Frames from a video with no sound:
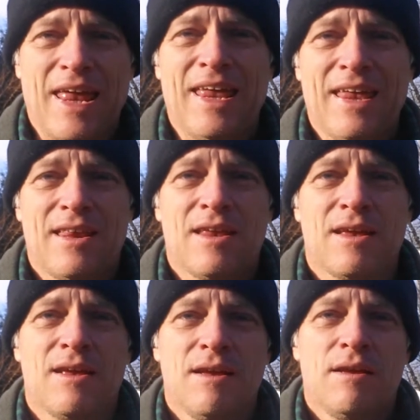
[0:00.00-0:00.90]
in
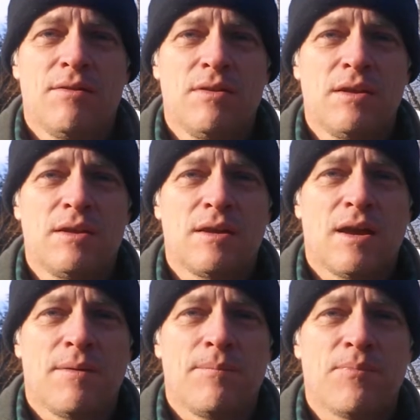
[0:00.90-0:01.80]
the
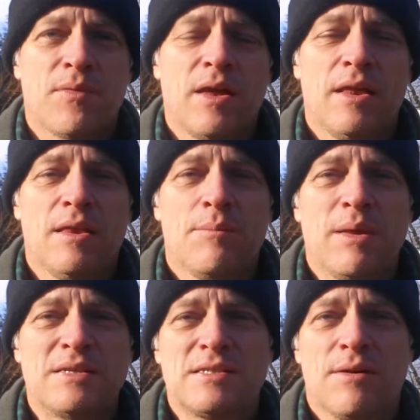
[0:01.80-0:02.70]

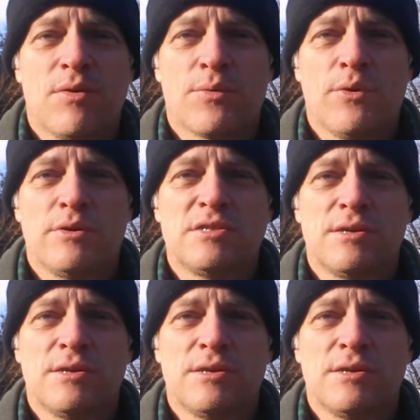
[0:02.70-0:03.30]
midst of the roots.